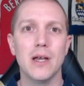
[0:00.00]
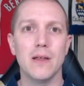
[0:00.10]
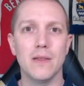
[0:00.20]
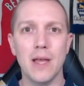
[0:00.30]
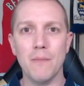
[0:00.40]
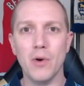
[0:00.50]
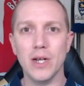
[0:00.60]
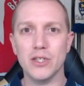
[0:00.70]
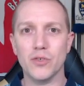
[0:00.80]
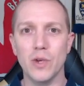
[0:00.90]
they
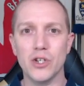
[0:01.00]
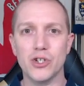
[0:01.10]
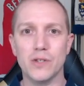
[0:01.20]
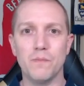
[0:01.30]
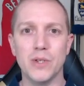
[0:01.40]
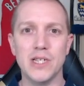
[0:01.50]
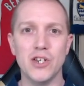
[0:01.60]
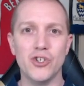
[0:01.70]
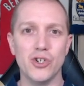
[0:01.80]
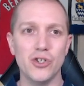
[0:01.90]
might switch
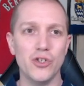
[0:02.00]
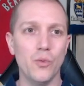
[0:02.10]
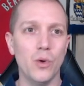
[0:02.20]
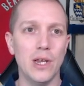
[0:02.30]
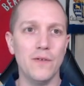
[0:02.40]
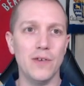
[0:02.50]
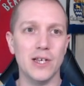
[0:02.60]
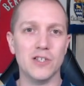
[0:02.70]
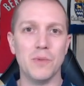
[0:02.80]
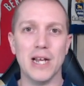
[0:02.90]
positions you wouldn't even
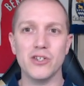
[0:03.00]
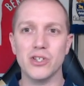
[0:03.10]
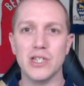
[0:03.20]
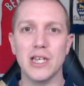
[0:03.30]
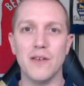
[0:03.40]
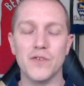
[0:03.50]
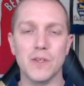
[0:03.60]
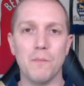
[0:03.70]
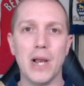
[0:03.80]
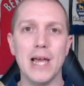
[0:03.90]
expect, just to give
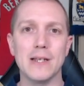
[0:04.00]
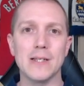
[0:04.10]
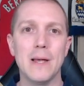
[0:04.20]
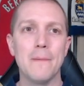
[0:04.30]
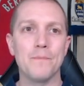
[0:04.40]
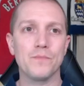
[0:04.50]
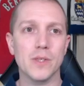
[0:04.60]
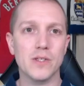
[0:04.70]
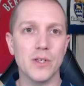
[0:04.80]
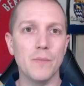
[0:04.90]
some players
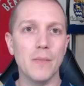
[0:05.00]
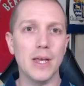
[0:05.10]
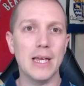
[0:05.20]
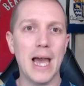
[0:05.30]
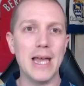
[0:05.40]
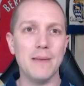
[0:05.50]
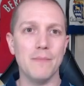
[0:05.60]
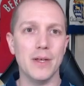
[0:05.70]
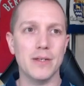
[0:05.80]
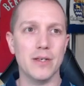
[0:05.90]
some
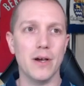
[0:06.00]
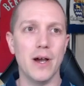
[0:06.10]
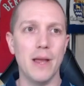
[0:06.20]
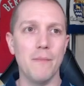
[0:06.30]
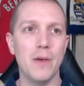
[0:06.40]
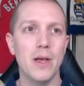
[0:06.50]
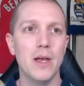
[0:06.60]
game time.